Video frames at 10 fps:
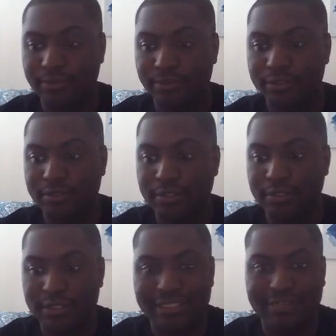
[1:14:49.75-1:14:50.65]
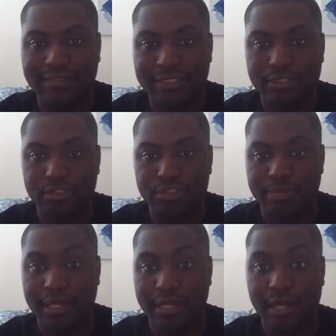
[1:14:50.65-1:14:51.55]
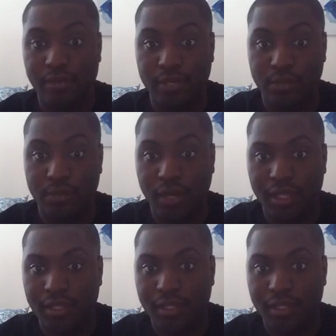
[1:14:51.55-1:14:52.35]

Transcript: was the 17 New Japan Cup when he won it.